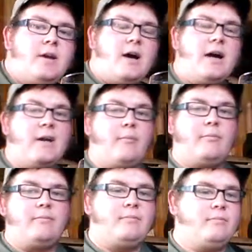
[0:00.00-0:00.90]
I
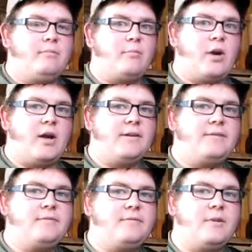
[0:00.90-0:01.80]
am
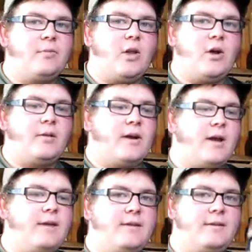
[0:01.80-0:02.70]
Brian, the blog
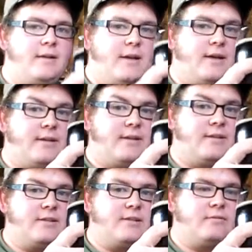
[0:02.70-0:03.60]
guy, and
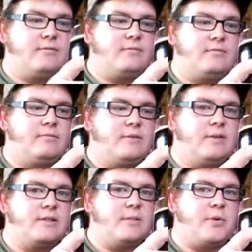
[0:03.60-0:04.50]
this
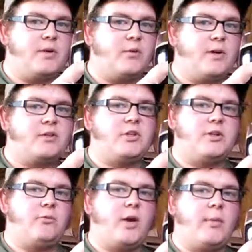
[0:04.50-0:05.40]
is the beer in
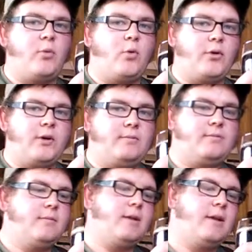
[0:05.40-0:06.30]
question, Rye Porter.
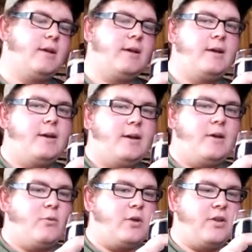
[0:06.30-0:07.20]

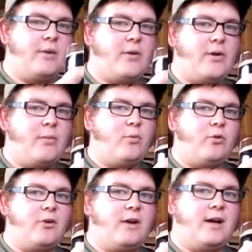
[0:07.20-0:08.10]
What do you think about Rye
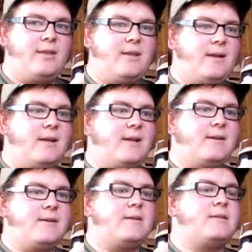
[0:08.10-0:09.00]
Porter? I think it
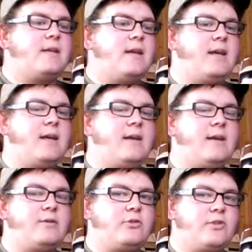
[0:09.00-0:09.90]
is a
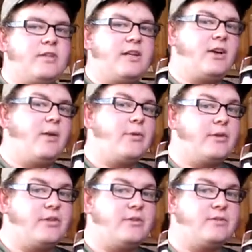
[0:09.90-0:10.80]
interesting
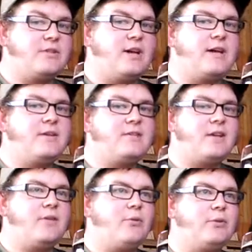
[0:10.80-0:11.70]
combination of styles.
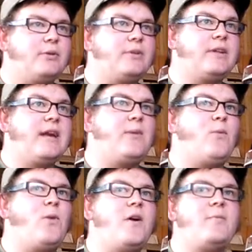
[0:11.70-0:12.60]
I've only really had
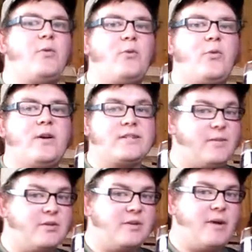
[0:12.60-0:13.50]
one before, as I
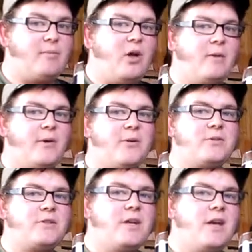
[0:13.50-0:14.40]
mentioned in my blog
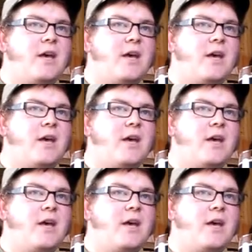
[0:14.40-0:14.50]
post,